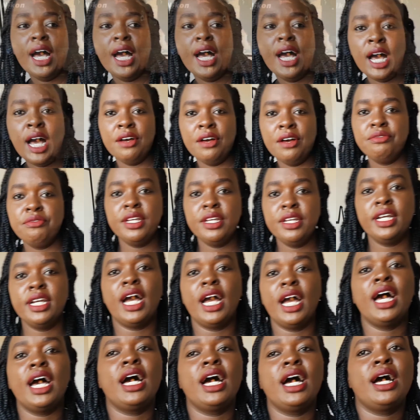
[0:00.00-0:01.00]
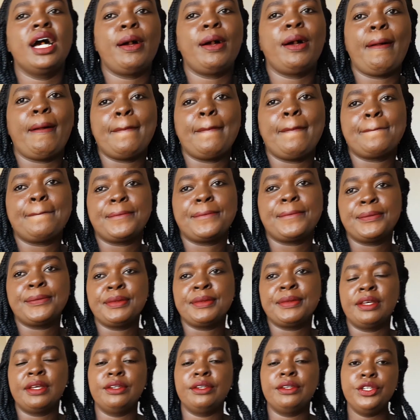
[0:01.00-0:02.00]
having
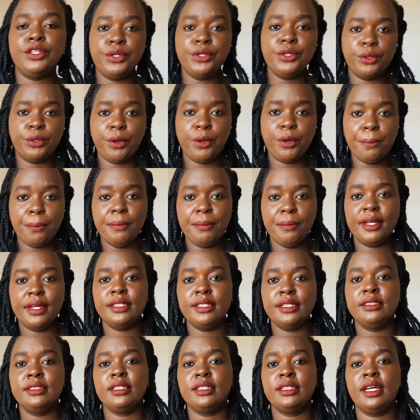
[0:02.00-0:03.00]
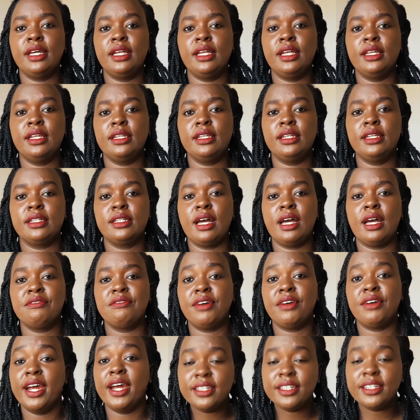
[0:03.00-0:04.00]
new equipment and a
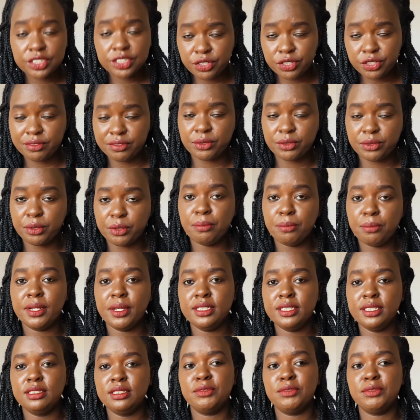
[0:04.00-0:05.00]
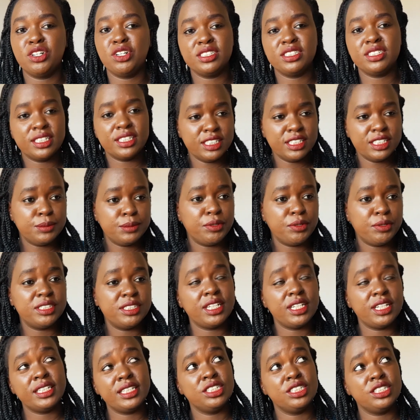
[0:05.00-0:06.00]
variety of equipment, because at this point
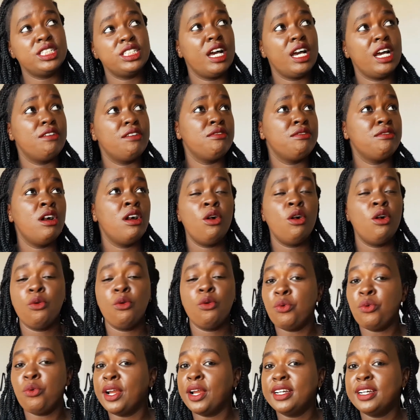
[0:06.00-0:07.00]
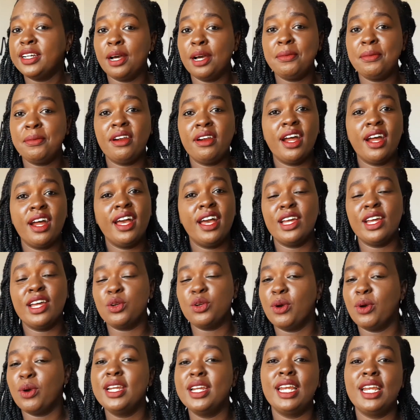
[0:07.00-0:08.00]
I just have one camera
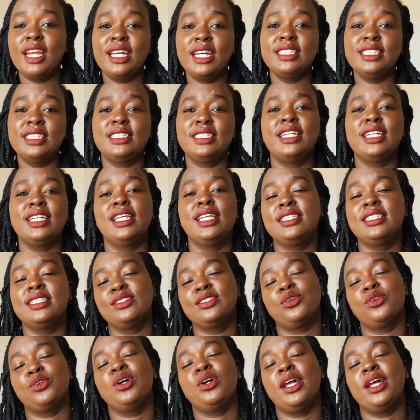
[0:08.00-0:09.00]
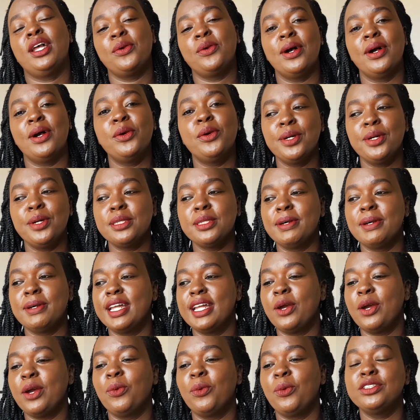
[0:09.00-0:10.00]
and one lens, and that is all I work with, but
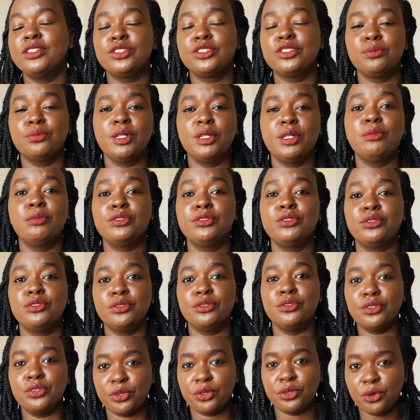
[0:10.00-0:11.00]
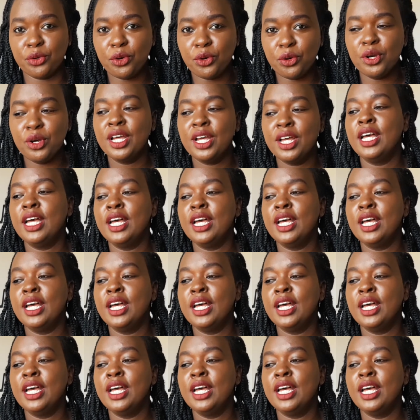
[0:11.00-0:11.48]
I want to be able to grow.